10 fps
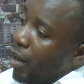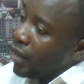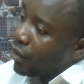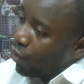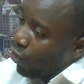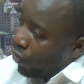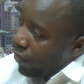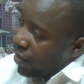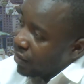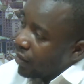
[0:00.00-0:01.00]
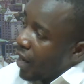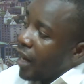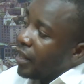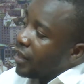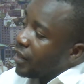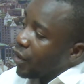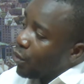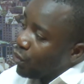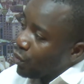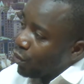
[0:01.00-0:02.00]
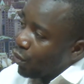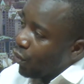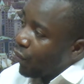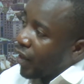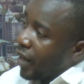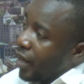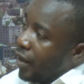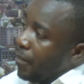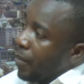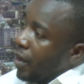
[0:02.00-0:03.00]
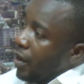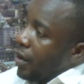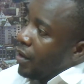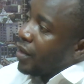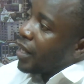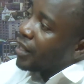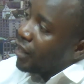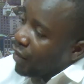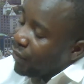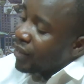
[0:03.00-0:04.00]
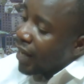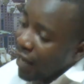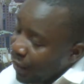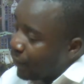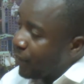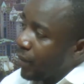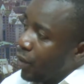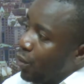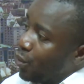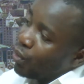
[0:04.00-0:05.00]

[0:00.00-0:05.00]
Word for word: binds all of us, and it is the Constitution of Kenya that gives life to